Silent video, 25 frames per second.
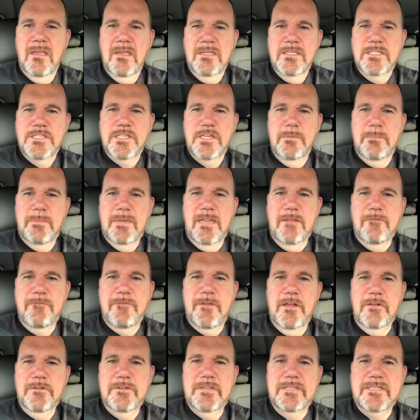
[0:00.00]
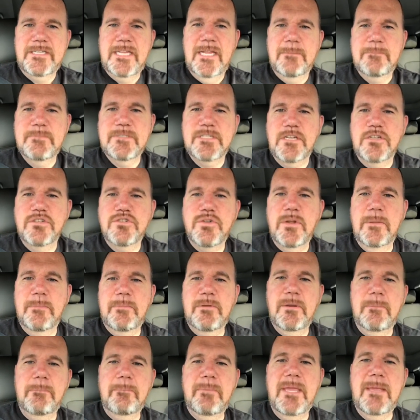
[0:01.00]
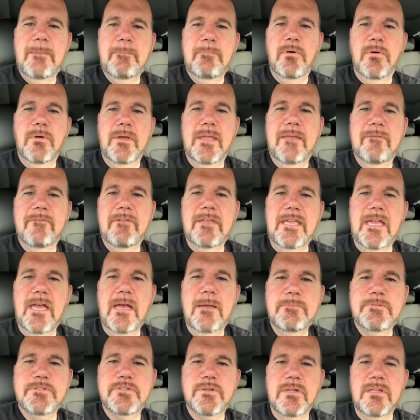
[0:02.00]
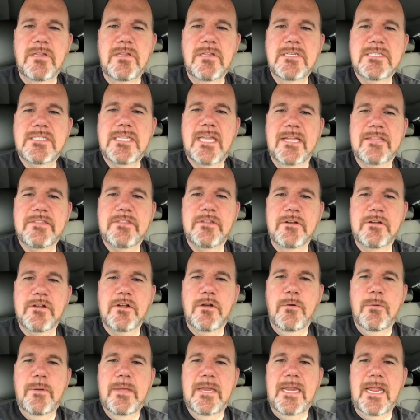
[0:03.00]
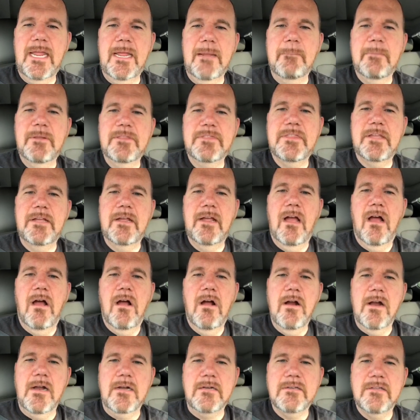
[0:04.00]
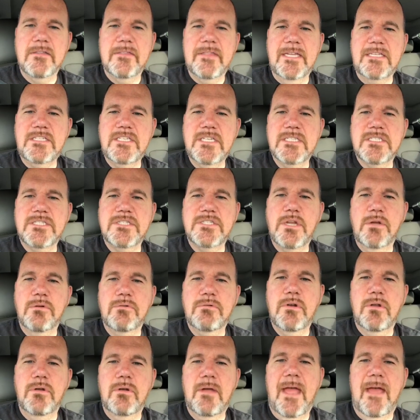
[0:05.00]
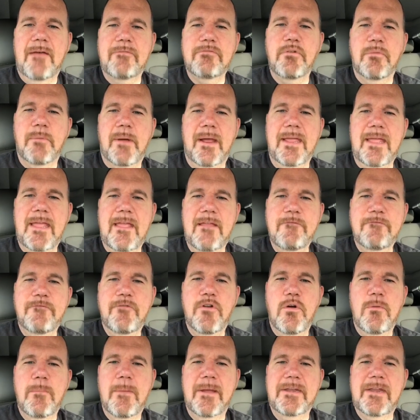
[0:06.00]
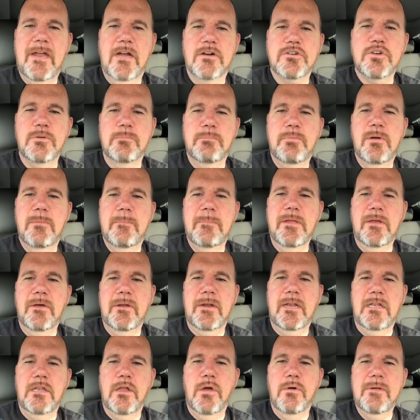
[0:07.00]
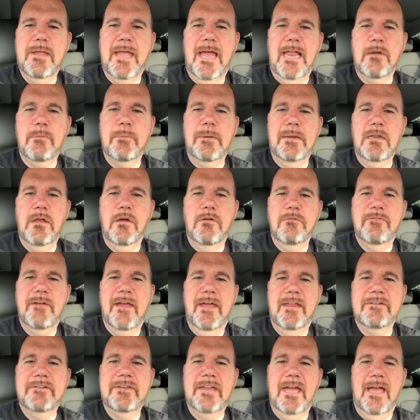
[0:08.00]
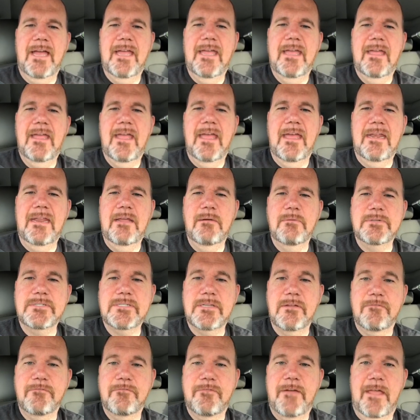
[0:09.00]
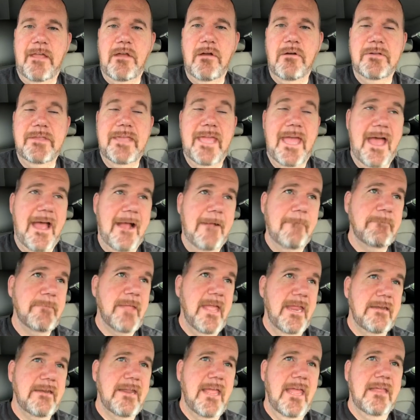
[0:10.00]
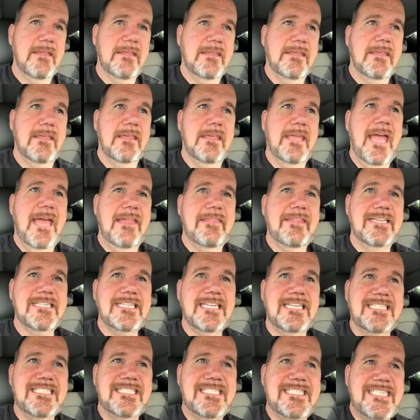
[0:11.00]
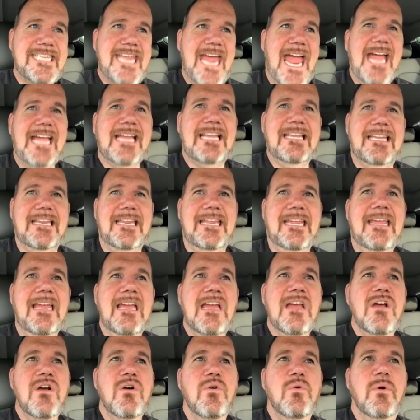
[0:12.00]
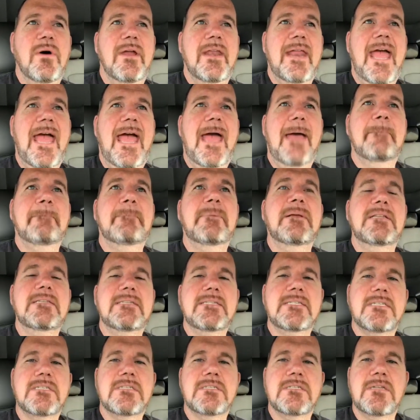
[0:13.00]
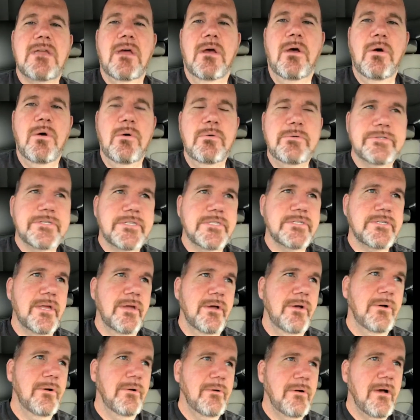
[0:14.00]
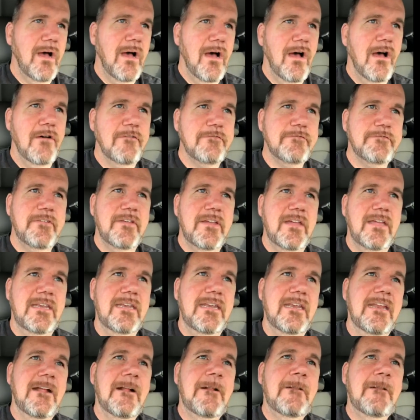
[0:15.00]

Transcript: So many failed attempts contribute to people giving up, so it looks like they're quitting, but they aren't. They just don't know, have the right info. My doctor put me on a low-calorie, low-fat diet, and it was a fail. Yeah, and, and Kat, that's exactly what happens so, so often.